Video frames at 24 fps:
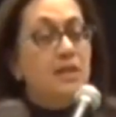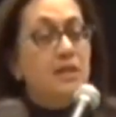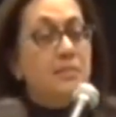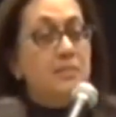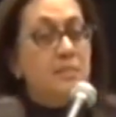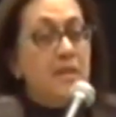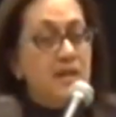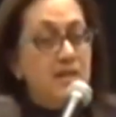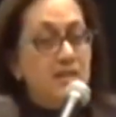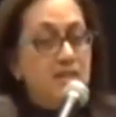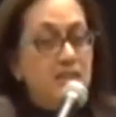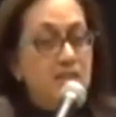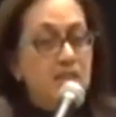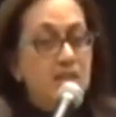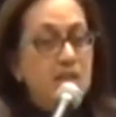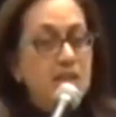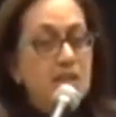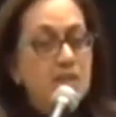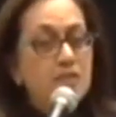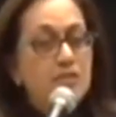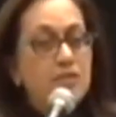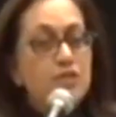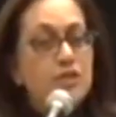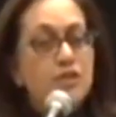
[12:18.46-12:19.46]
The
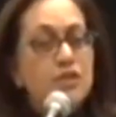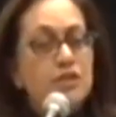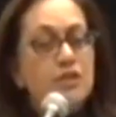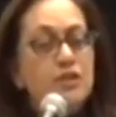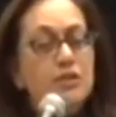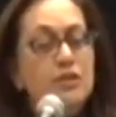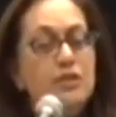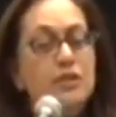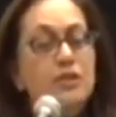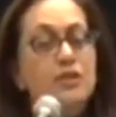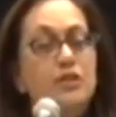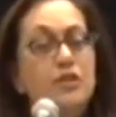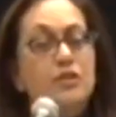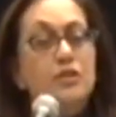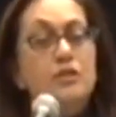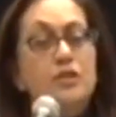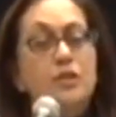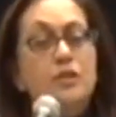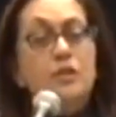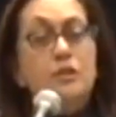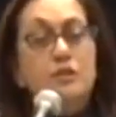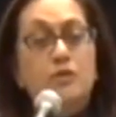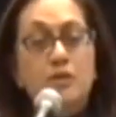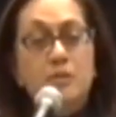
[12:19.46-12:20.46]
message to
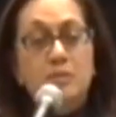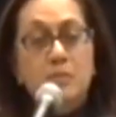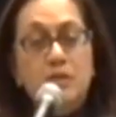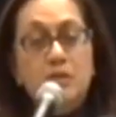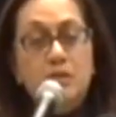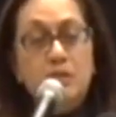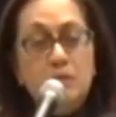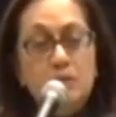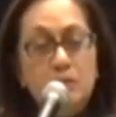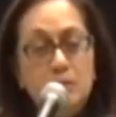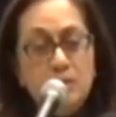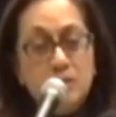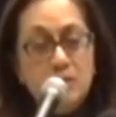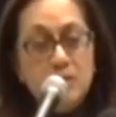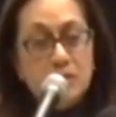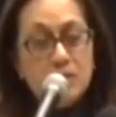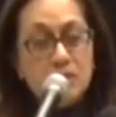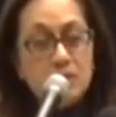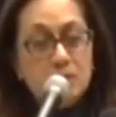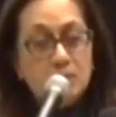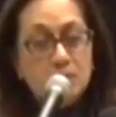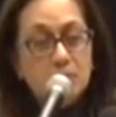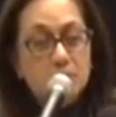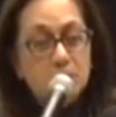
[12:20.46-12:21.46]
the
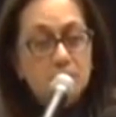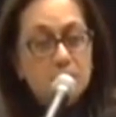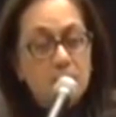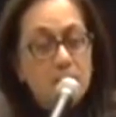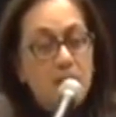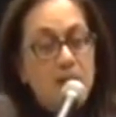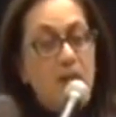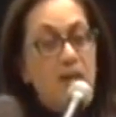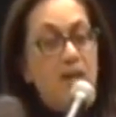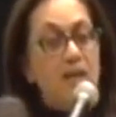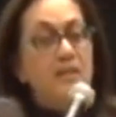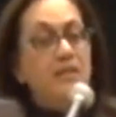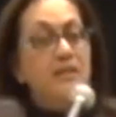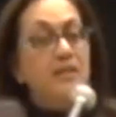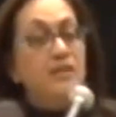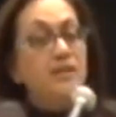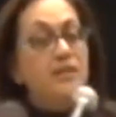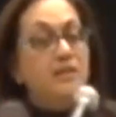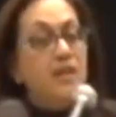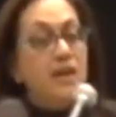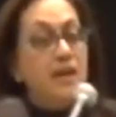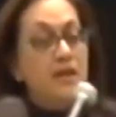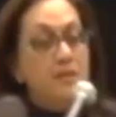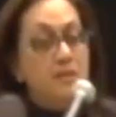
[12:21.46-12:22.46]
criminals and the
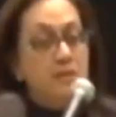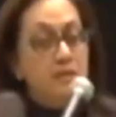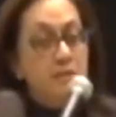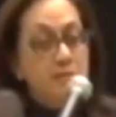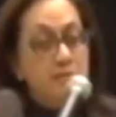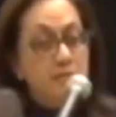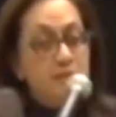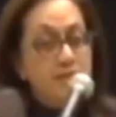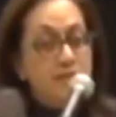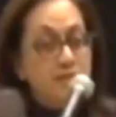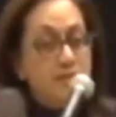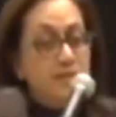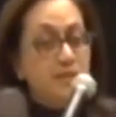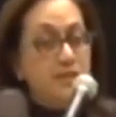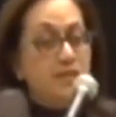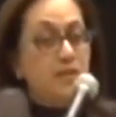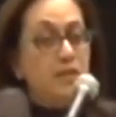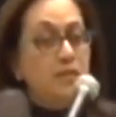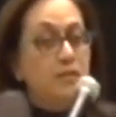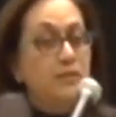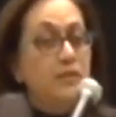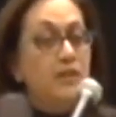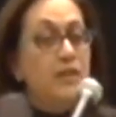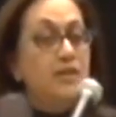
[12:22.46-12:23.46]
terrorists
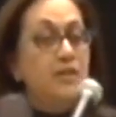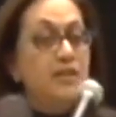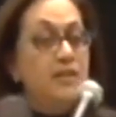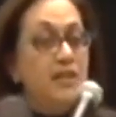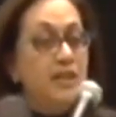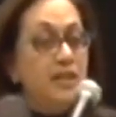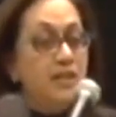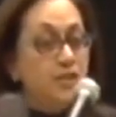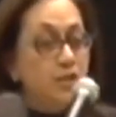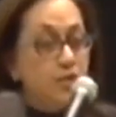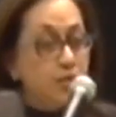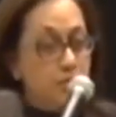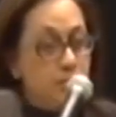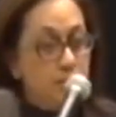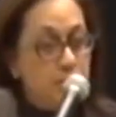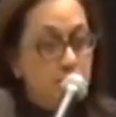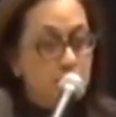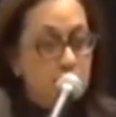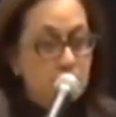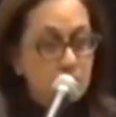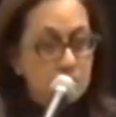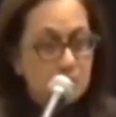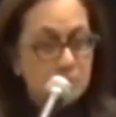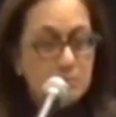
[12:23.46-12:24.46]
of our
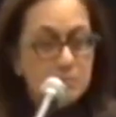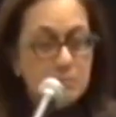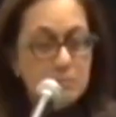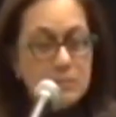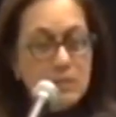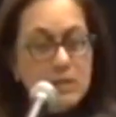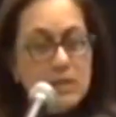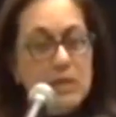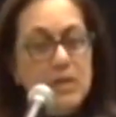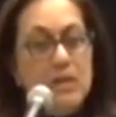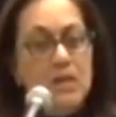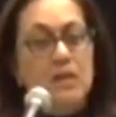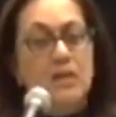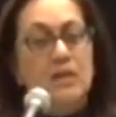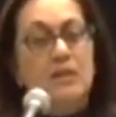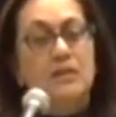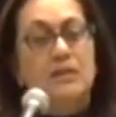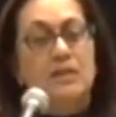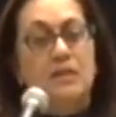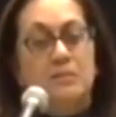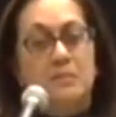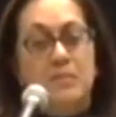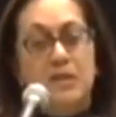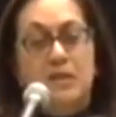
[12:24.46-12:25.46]
nation,
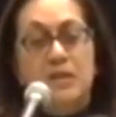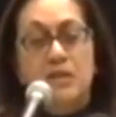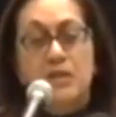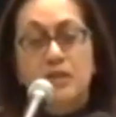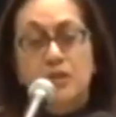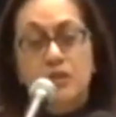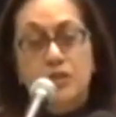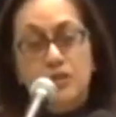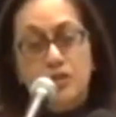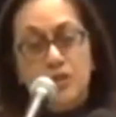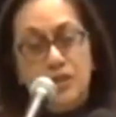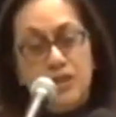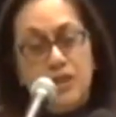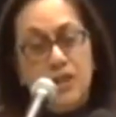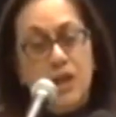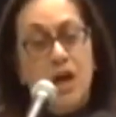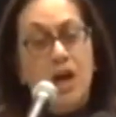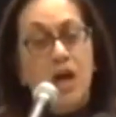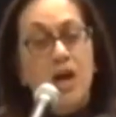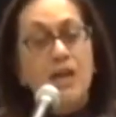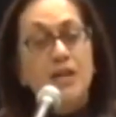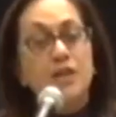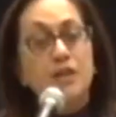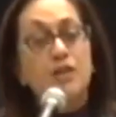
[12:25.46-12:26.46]
the military
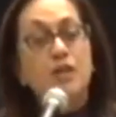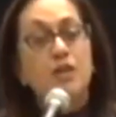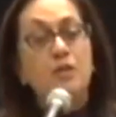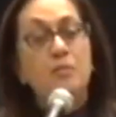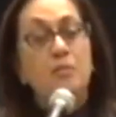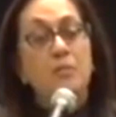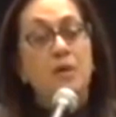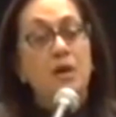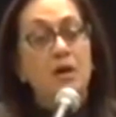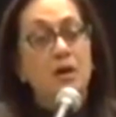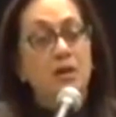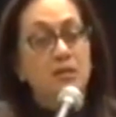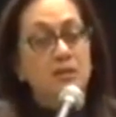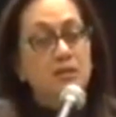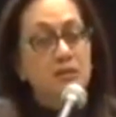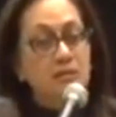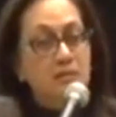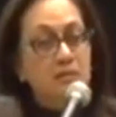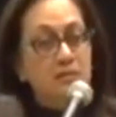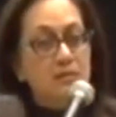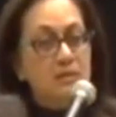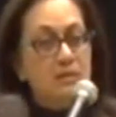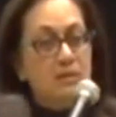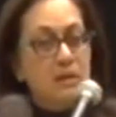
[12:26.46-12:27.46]
high
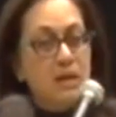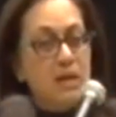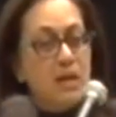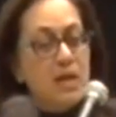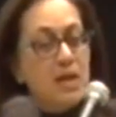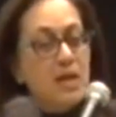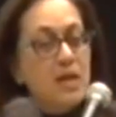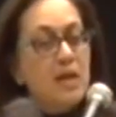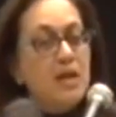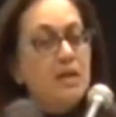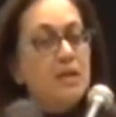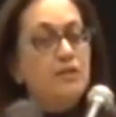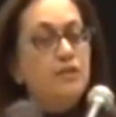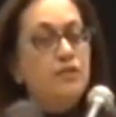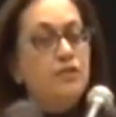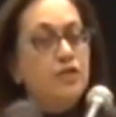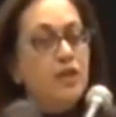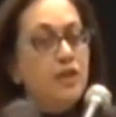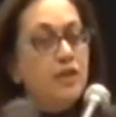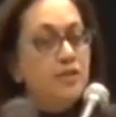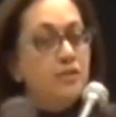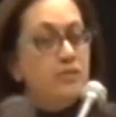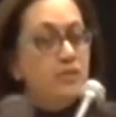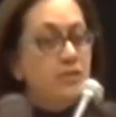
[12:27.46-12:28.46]
command,
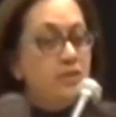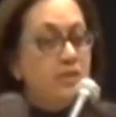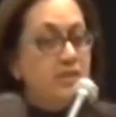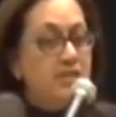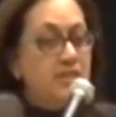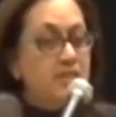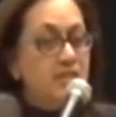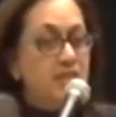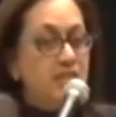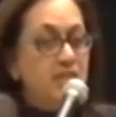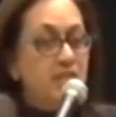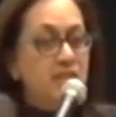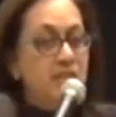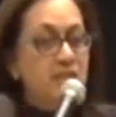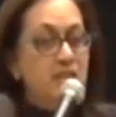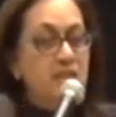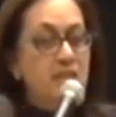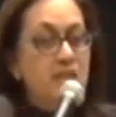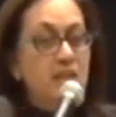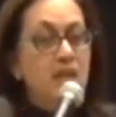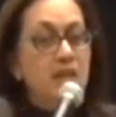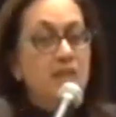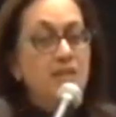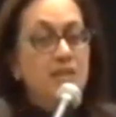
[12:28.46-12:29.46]
General
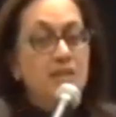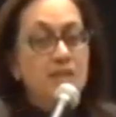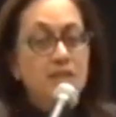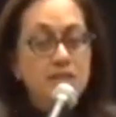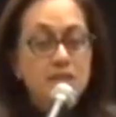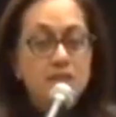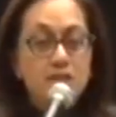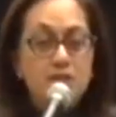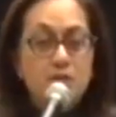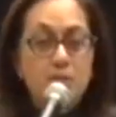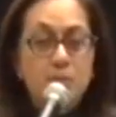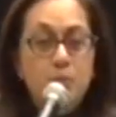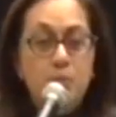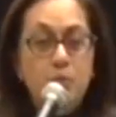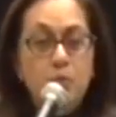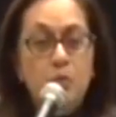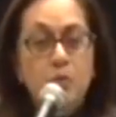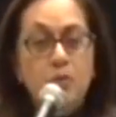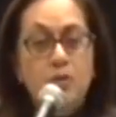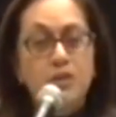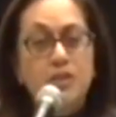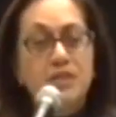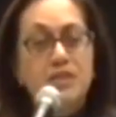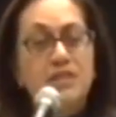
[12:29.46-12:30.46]
Sisi and his
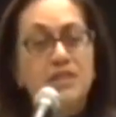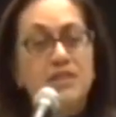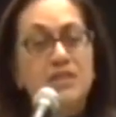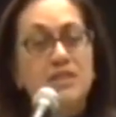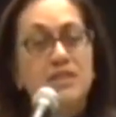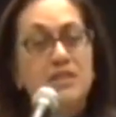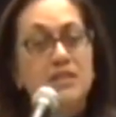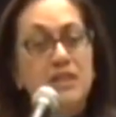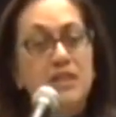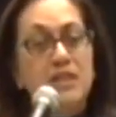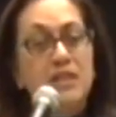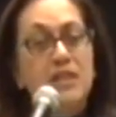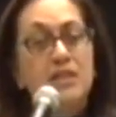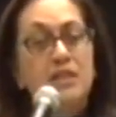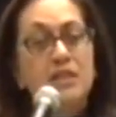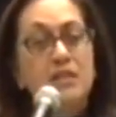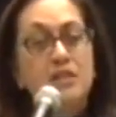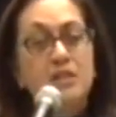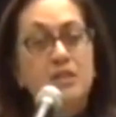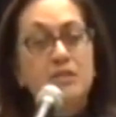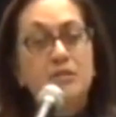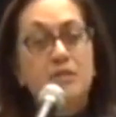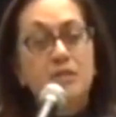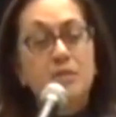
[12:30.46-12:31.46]
supporters in the
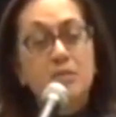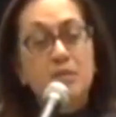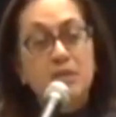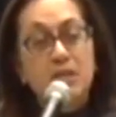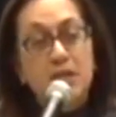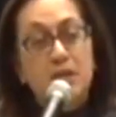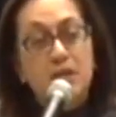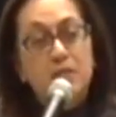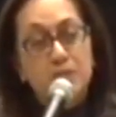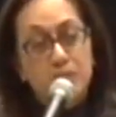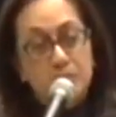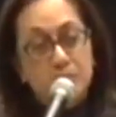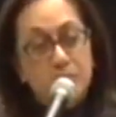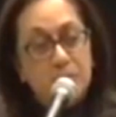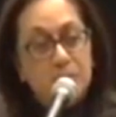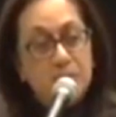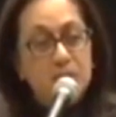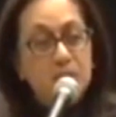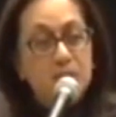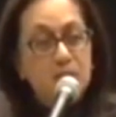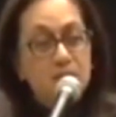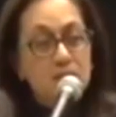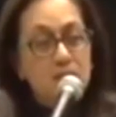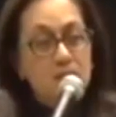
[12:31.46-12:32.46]
interim
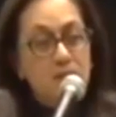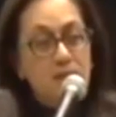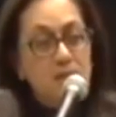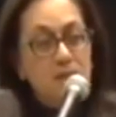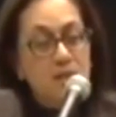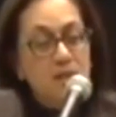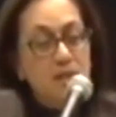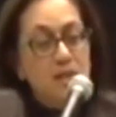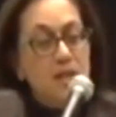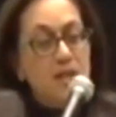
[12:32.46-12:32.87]
government,